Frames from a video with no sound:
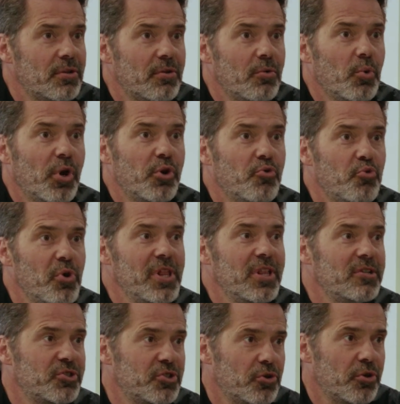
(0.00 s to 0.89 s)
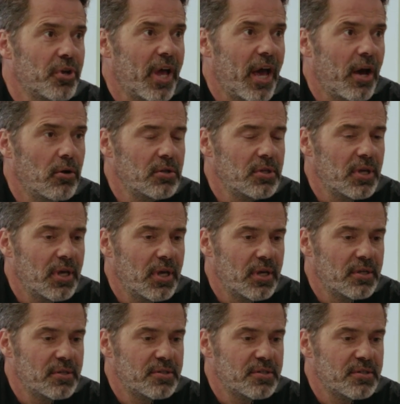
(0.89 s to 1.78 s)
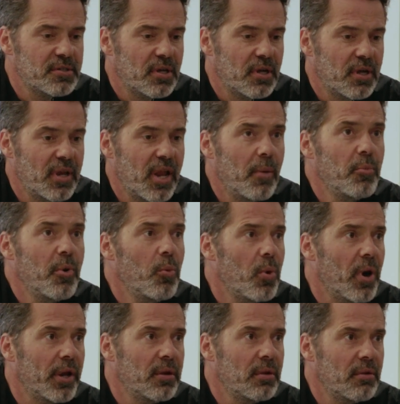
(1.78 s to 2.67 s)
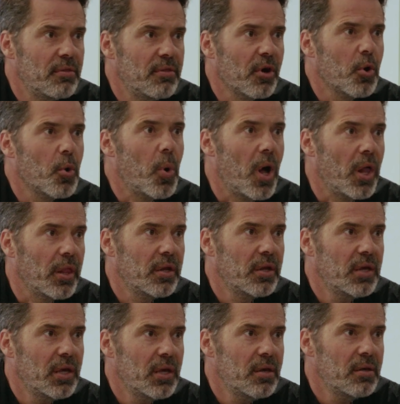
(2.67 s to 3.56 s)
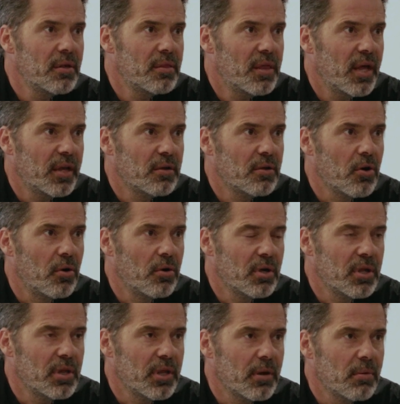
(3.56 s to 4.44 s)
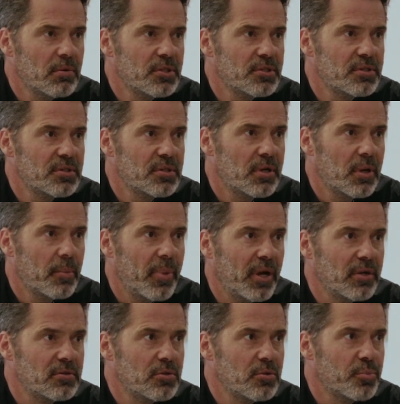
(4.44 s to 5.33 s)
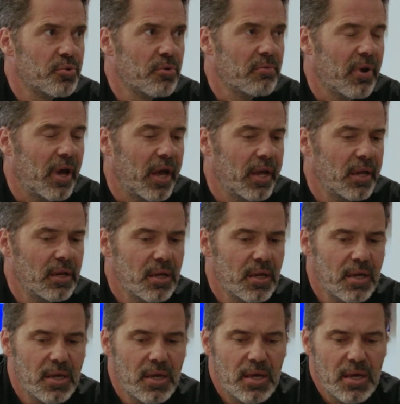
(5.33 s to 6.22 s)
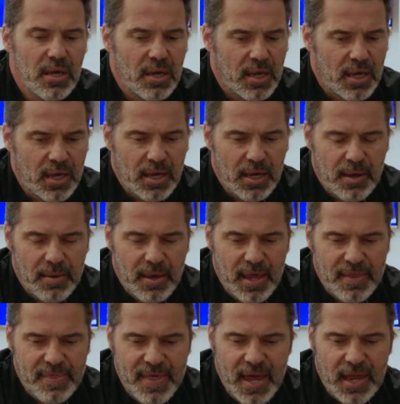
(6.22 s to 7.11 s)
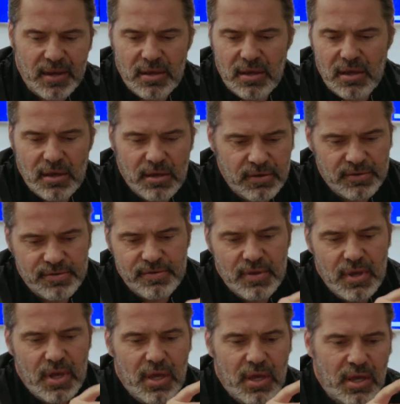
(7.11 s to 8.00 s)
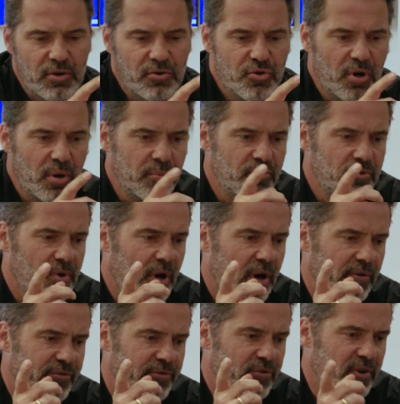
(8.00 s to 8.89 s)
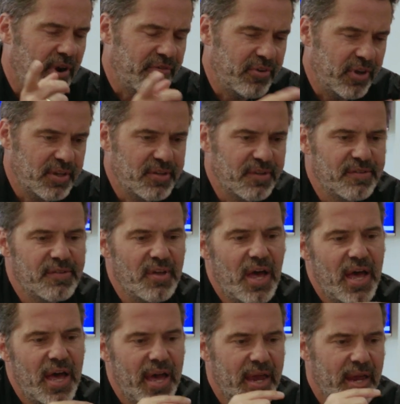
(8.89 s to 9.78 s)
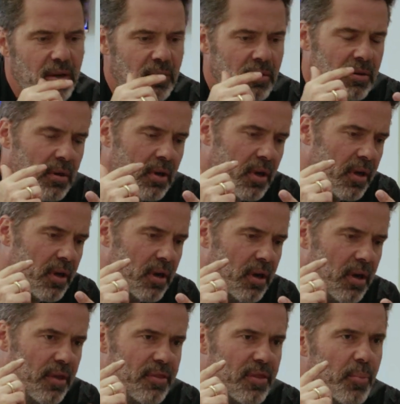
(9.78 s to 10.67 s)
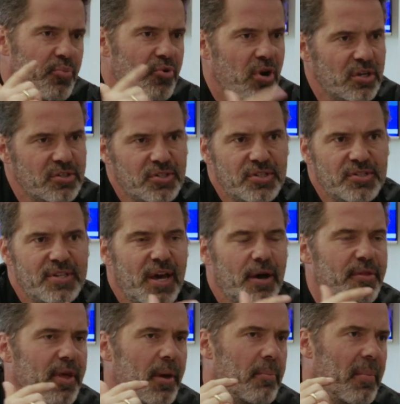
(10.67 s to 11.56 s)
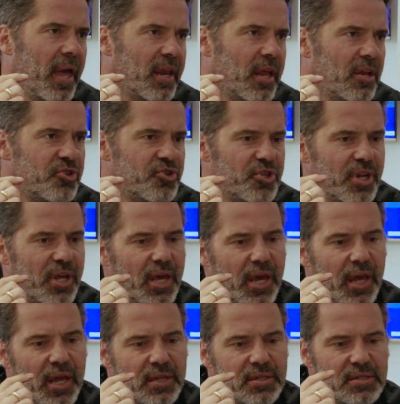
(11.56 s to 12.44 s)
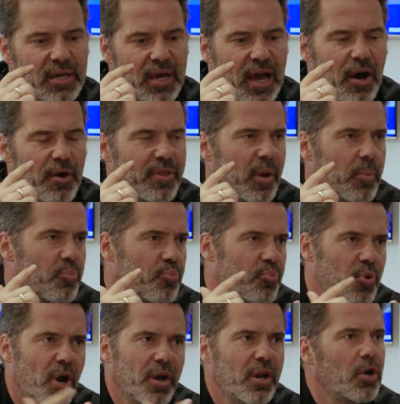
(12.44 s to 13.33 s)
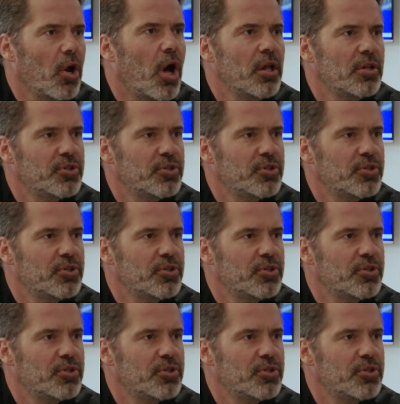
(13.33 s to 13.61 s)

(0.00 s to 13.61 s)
What really stood out is, number one, the quality that GoingClear was about to provide. And that is in terms of graphic design, the process, how they managed it, how they brought it all